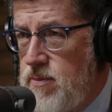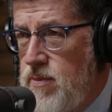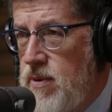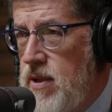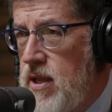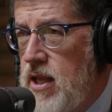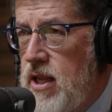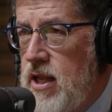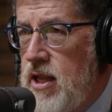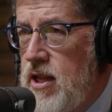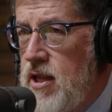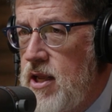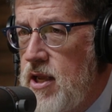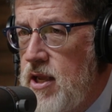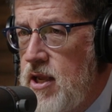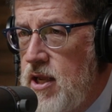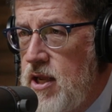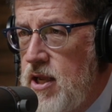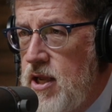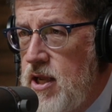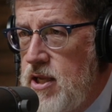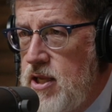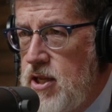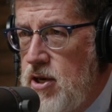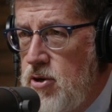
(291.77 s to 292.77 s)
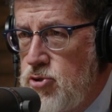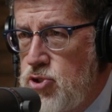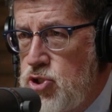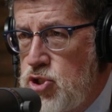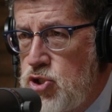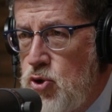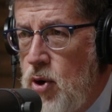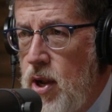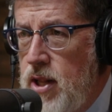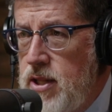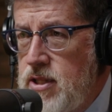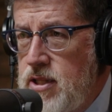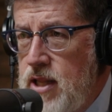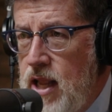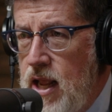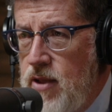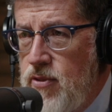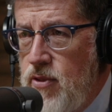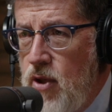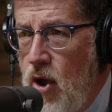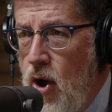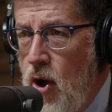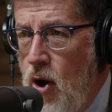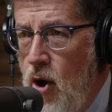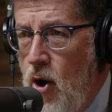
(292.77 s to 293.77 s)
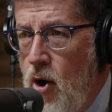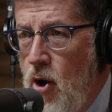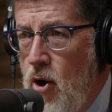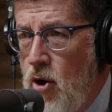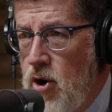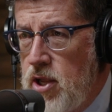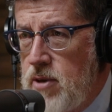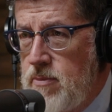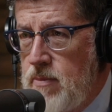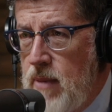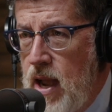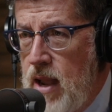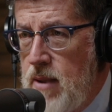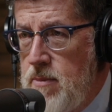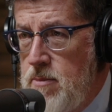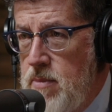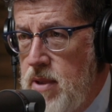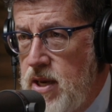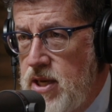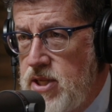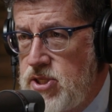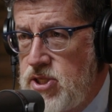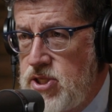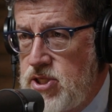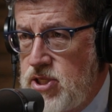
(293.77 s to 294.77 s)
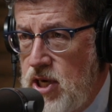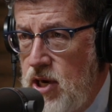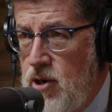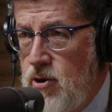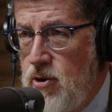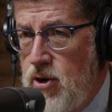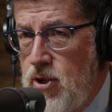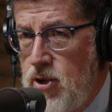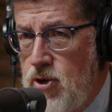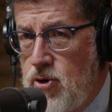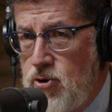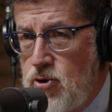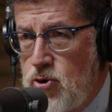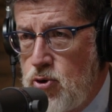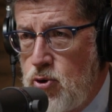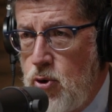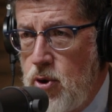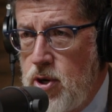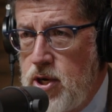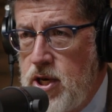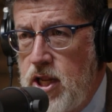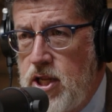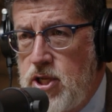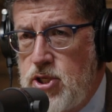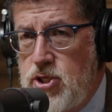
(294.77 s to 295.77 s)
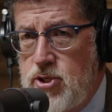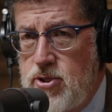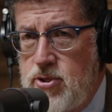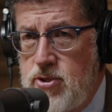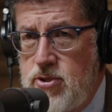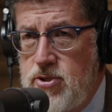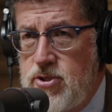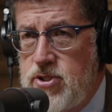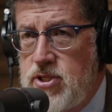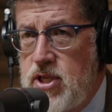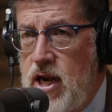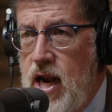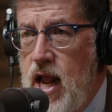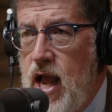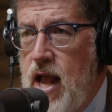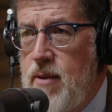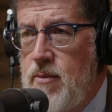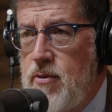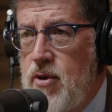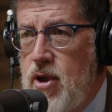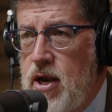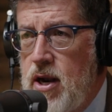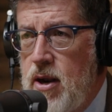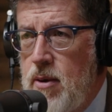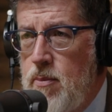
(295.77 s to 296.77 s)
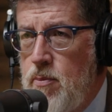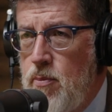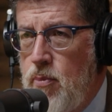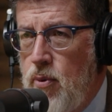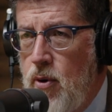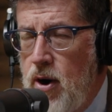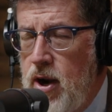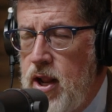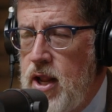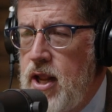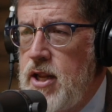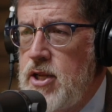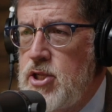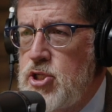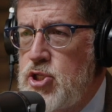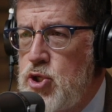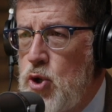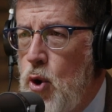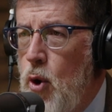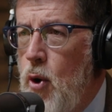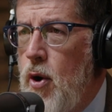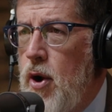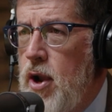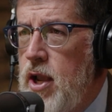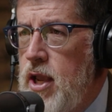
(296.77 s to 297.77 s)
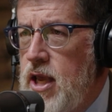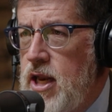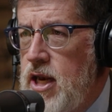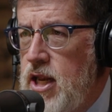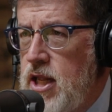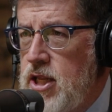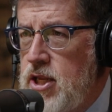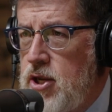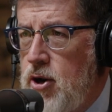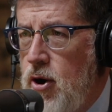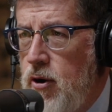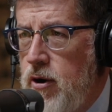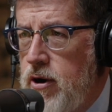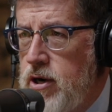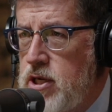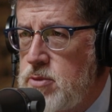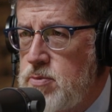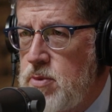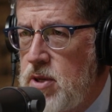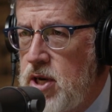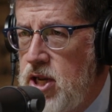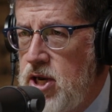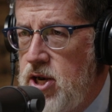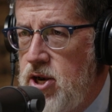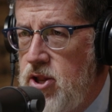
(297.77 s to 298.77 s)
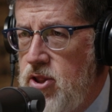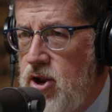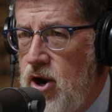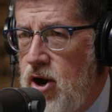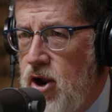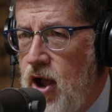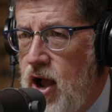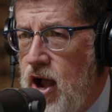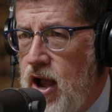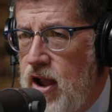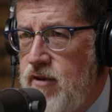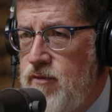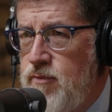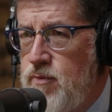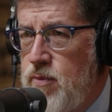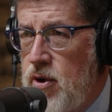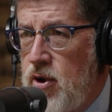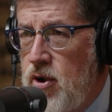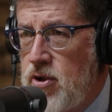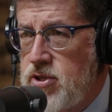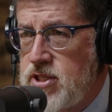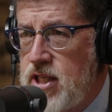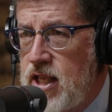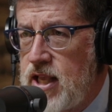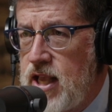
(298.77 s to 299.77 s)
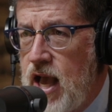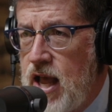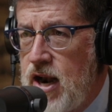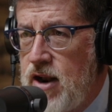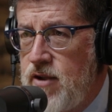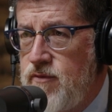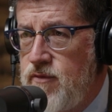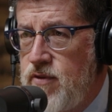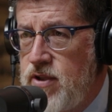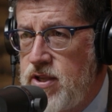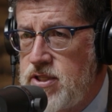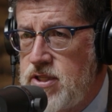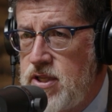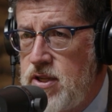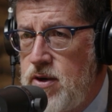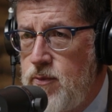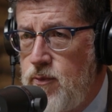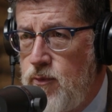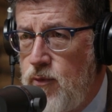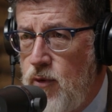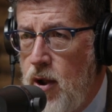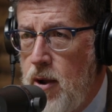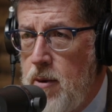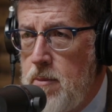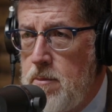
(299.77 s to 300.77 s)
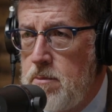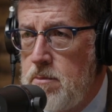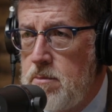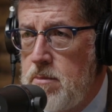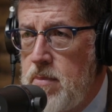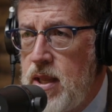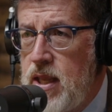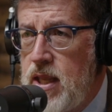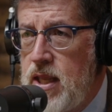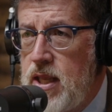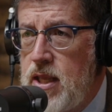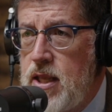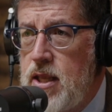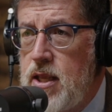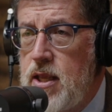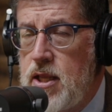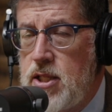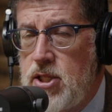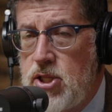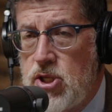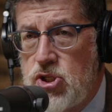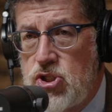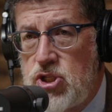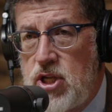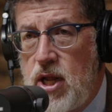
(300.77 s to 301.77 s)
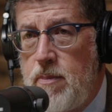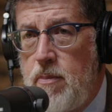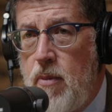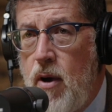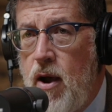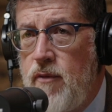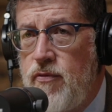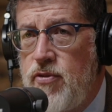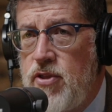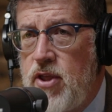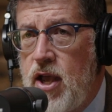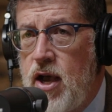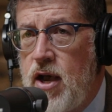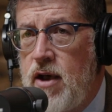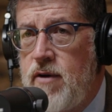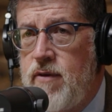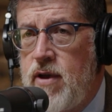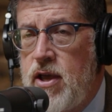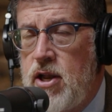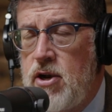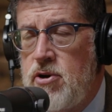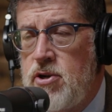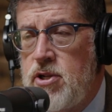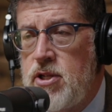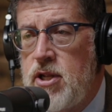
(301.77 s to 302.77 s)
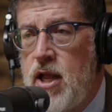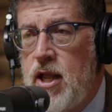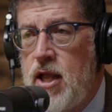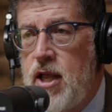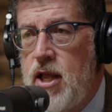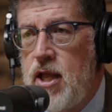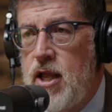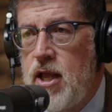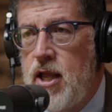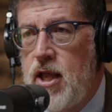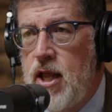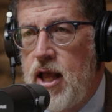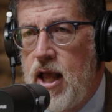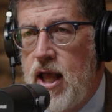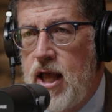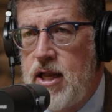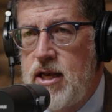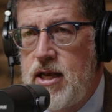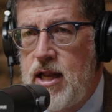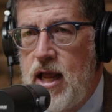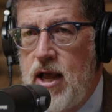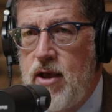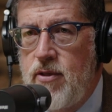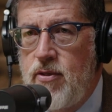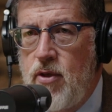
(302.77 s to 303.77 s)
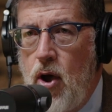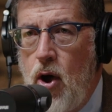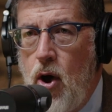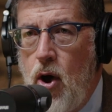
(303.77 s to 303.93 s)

be, you know, strut down the hall in my ministerial credentials, and I'm going to bring joy and encouragement into their life because they got a visit from me. And you step off the elevator and head down the